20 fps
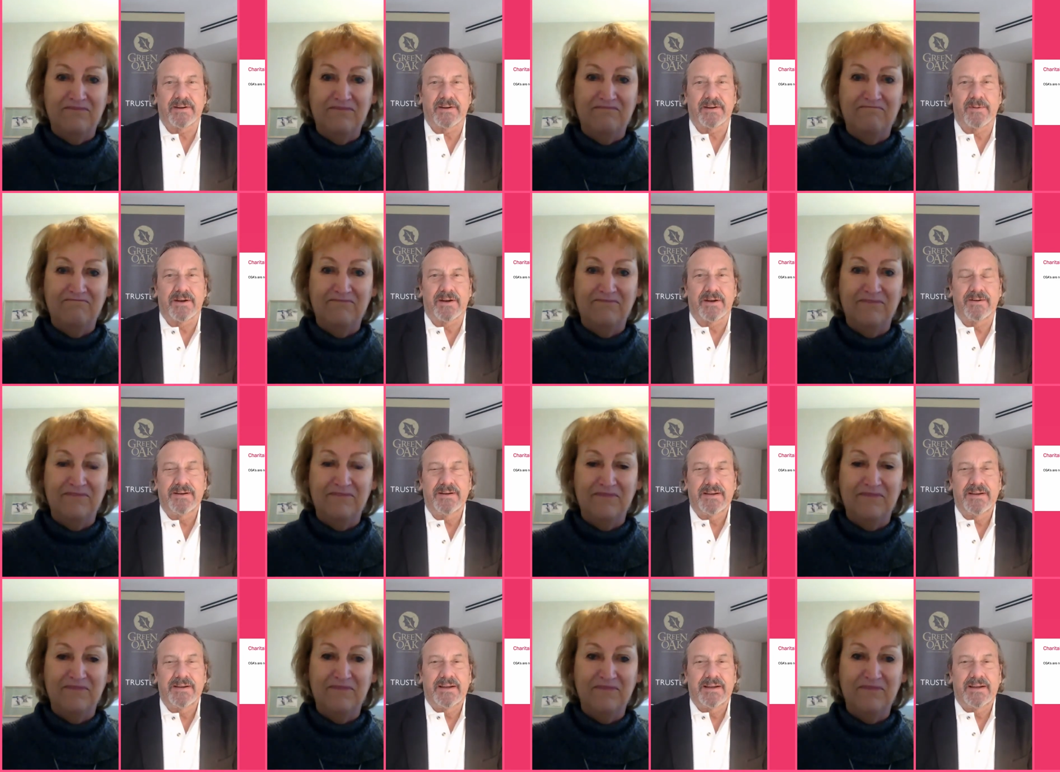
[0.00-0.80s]

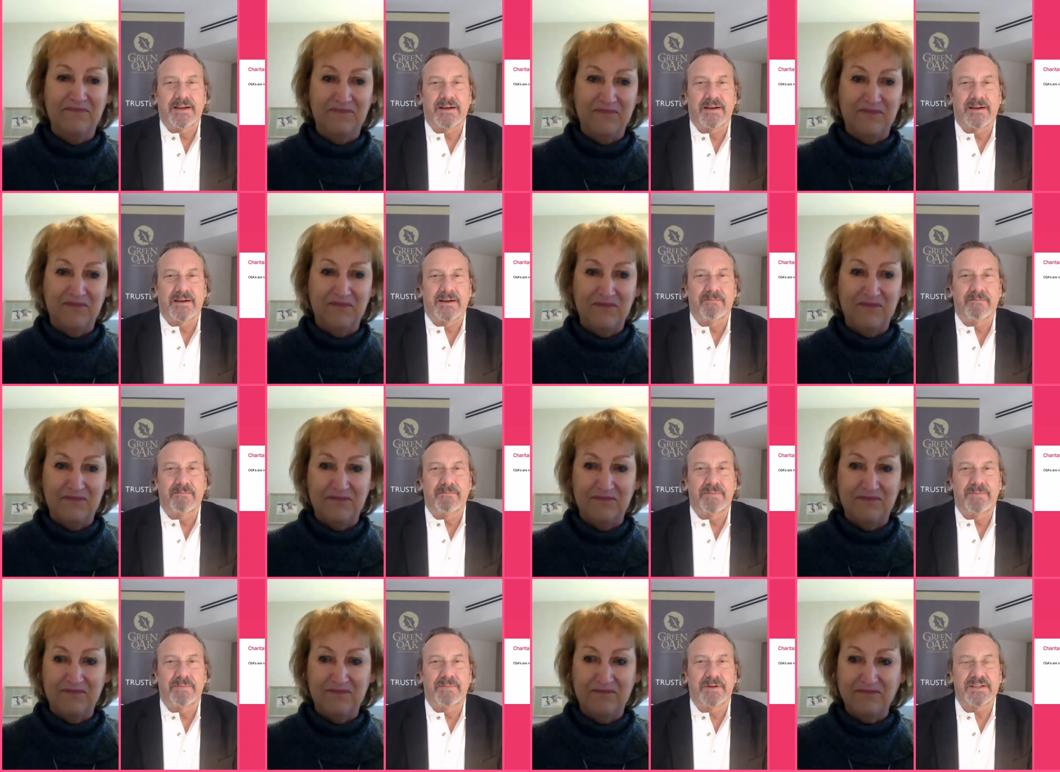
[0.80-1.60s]
Speaker 1: well,
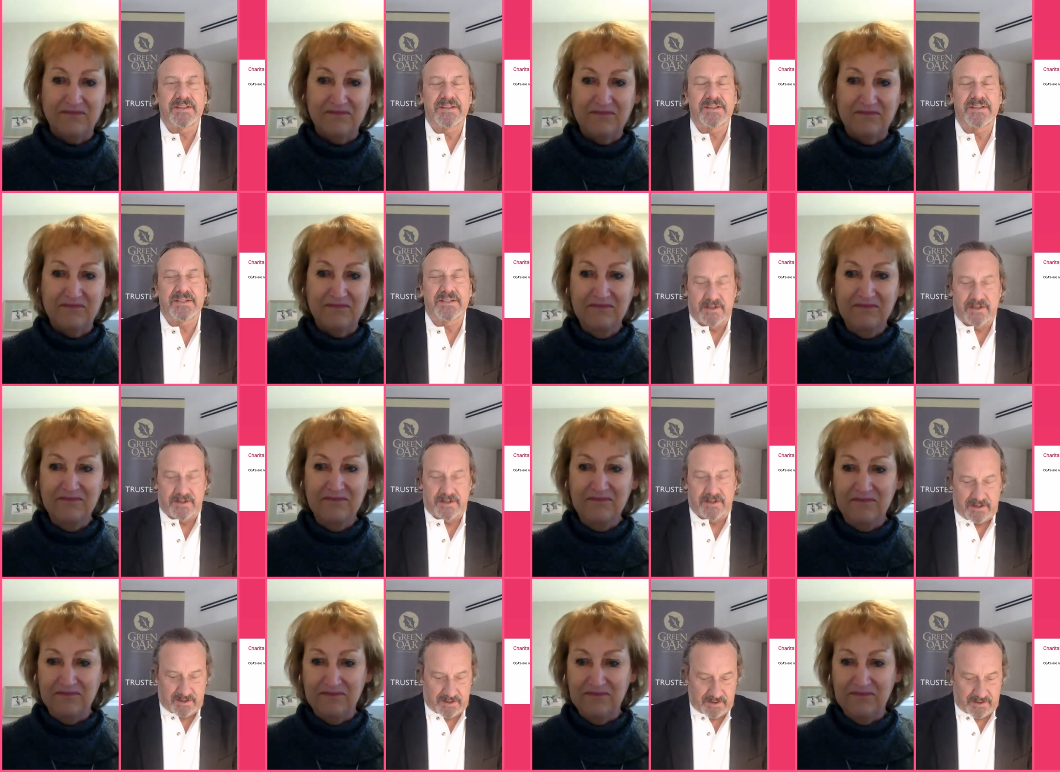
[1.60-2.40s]
um, but this is
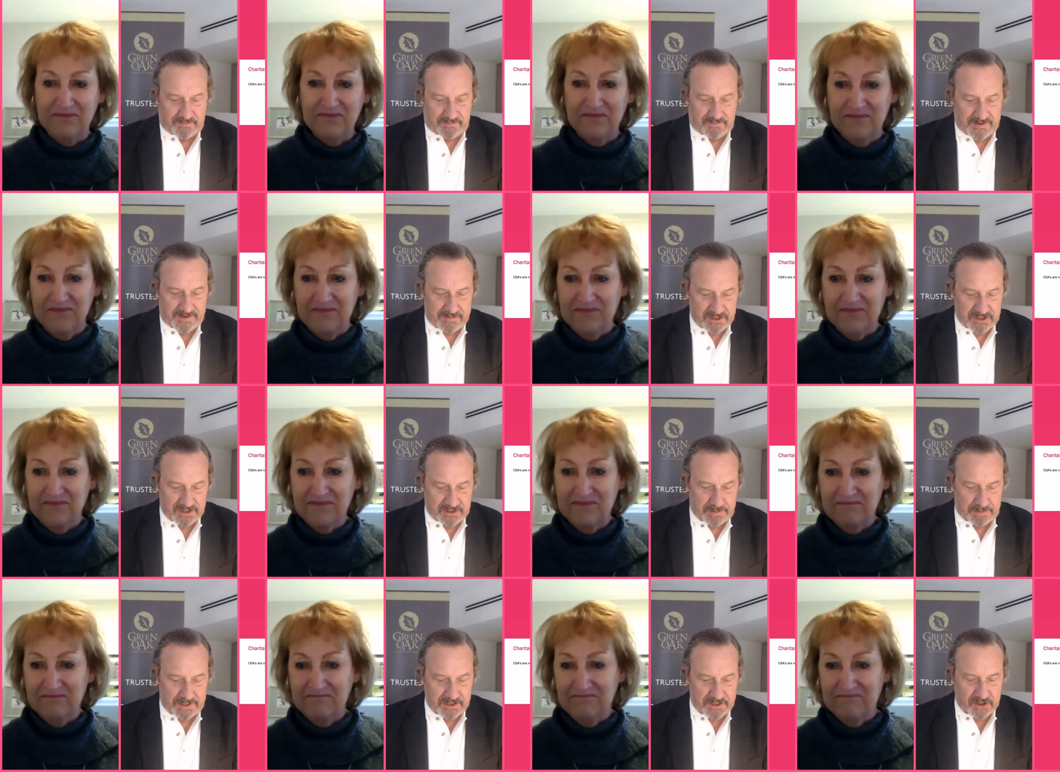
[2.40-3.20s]
a, a, a
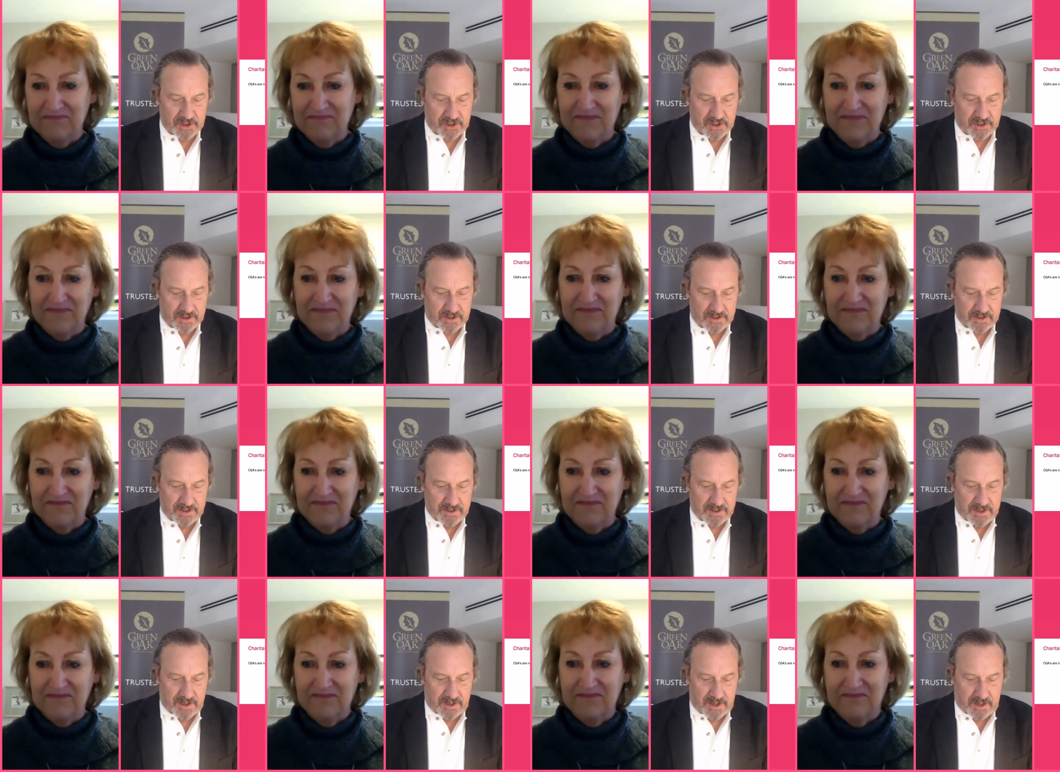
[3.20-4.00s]
famous
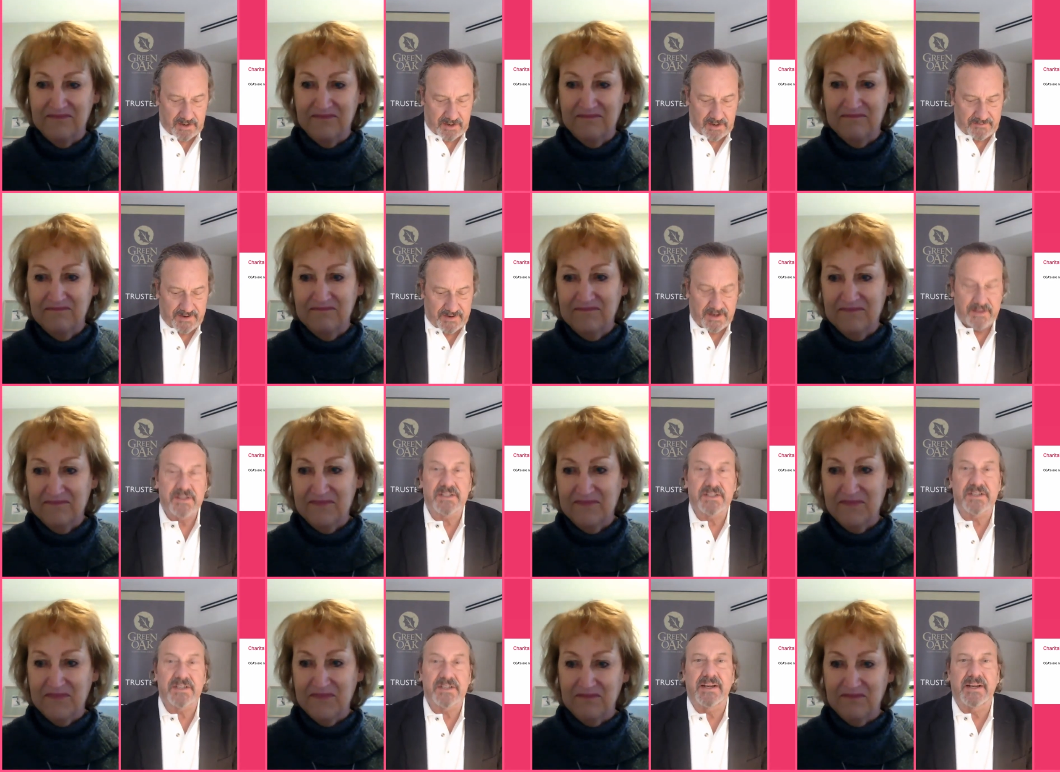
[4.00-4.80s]
picture of uh,
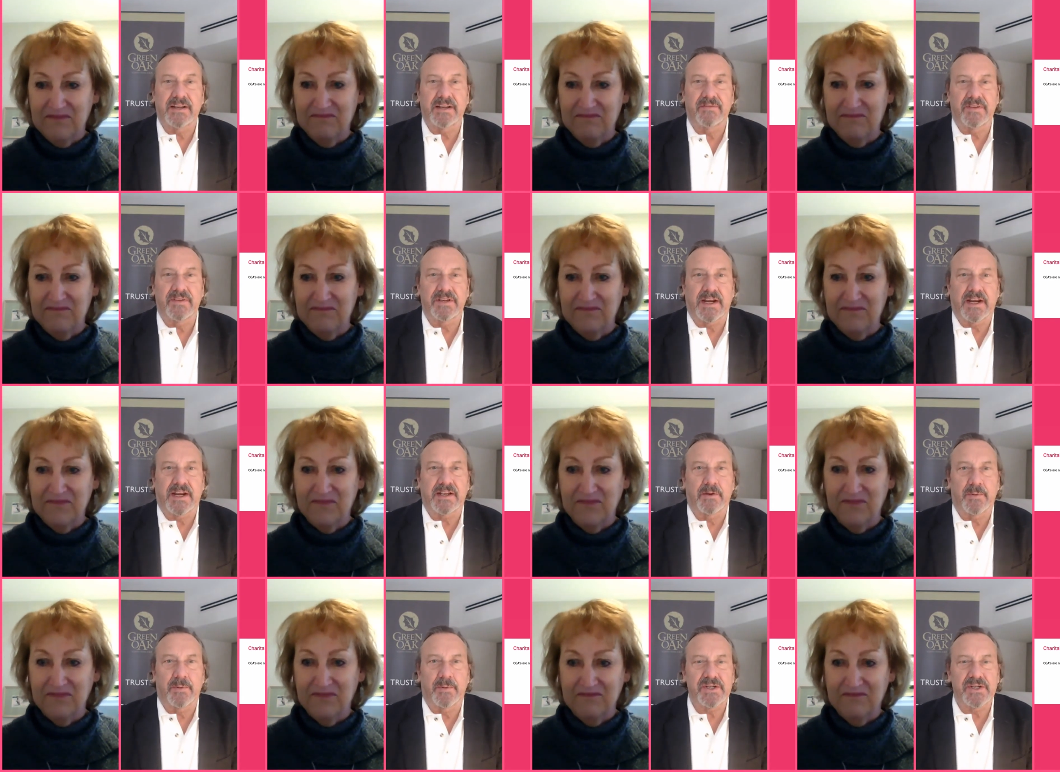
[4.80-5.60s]
the signing of the
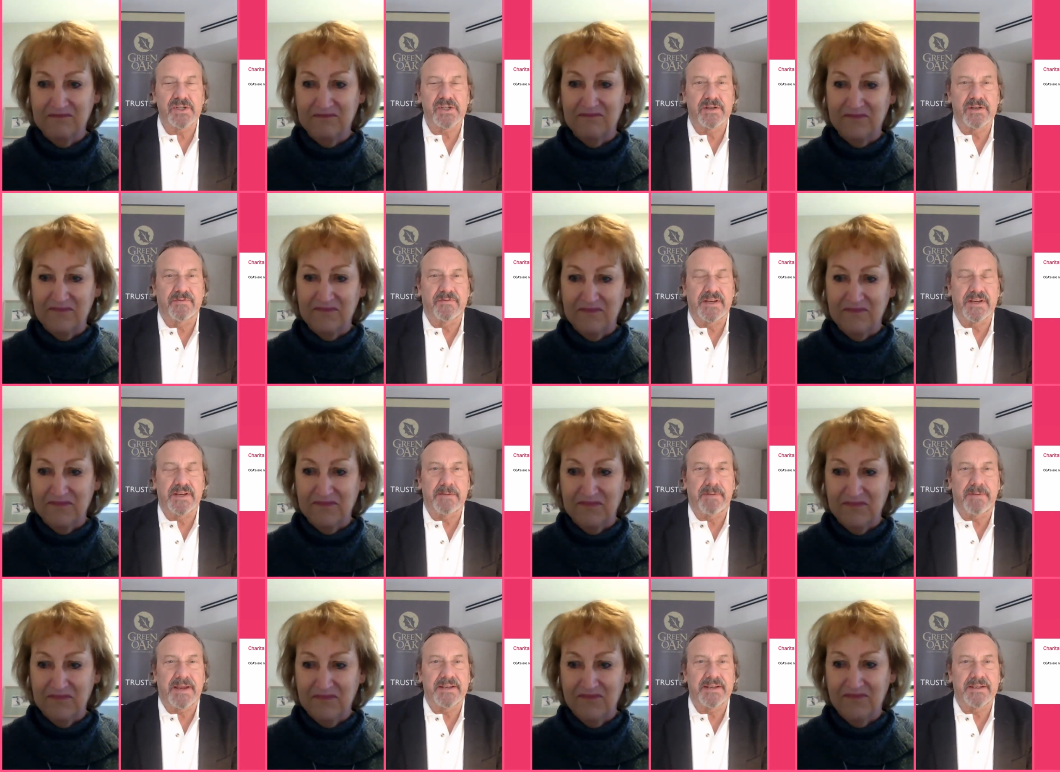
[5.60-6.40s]
Declaration of
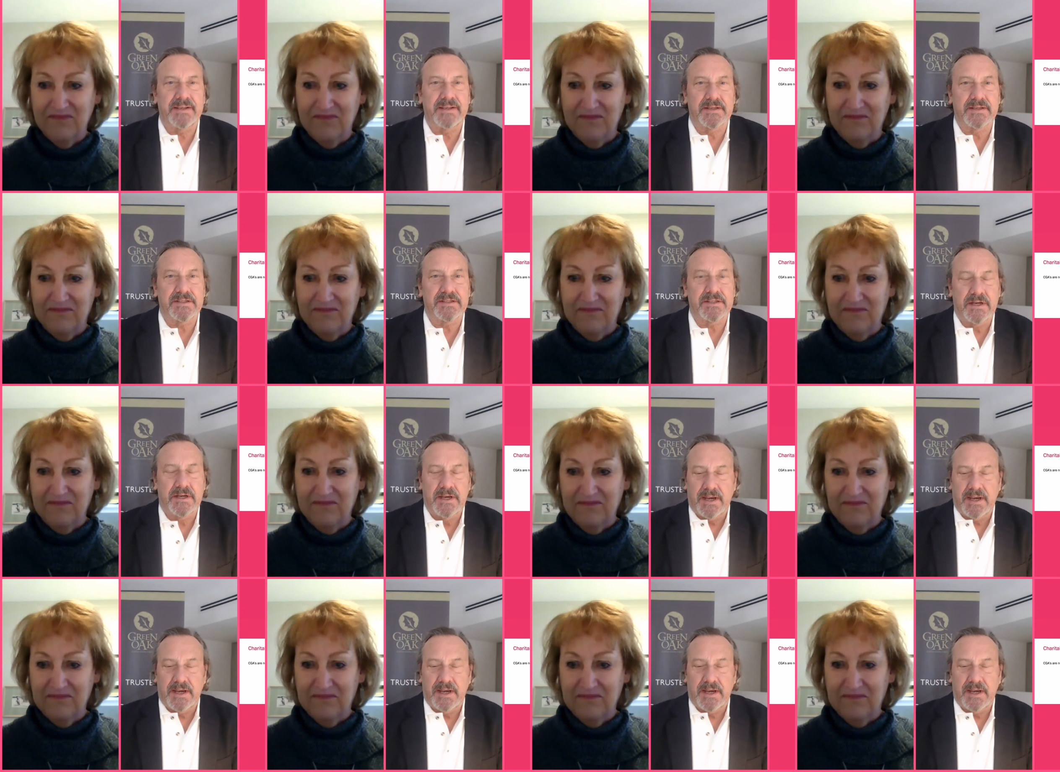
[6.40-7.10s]
Independence.